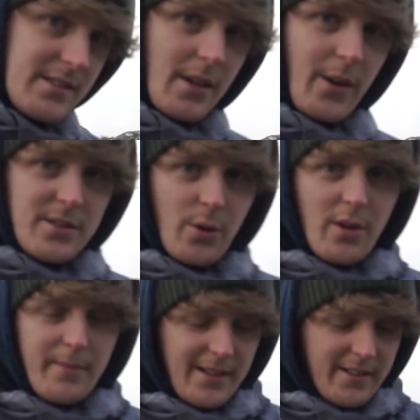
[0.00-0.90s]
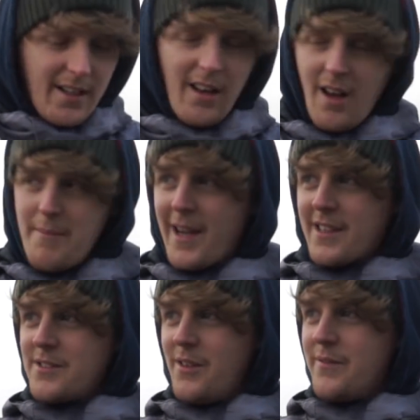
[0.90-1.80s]
so I was talking about the
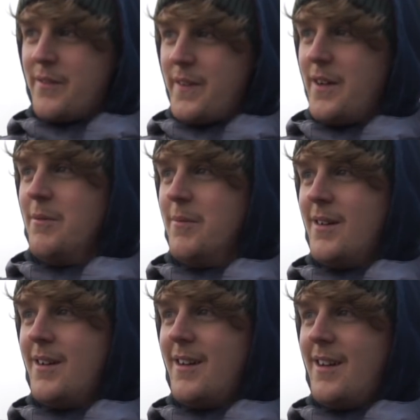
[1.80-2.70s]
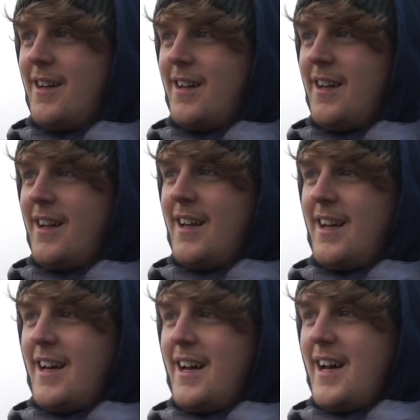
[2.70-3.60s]
climax of the film
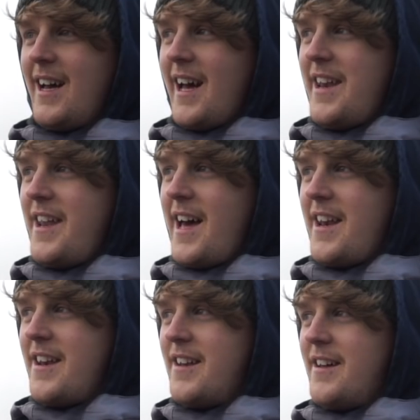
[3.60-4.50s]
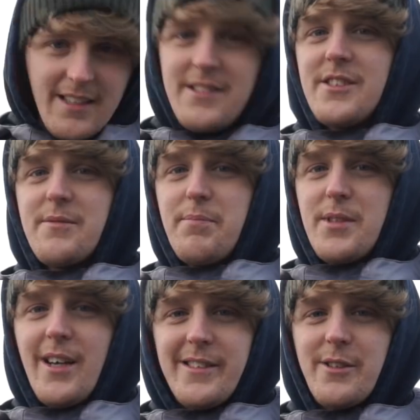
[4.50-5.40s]
and then it just
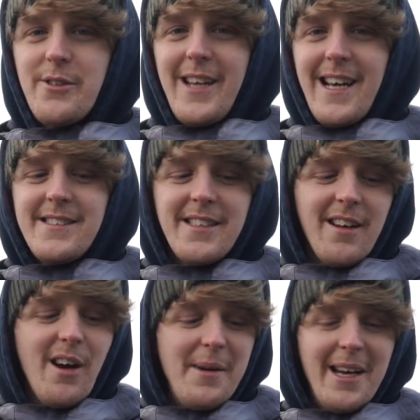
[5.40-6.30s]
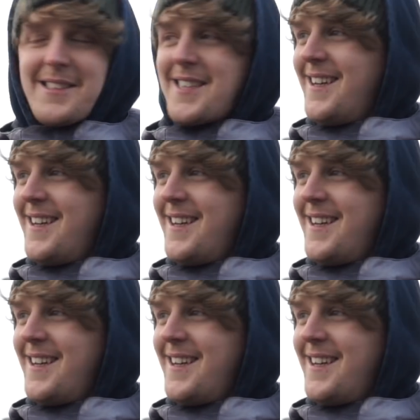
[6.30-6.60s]
turns into an anticlimax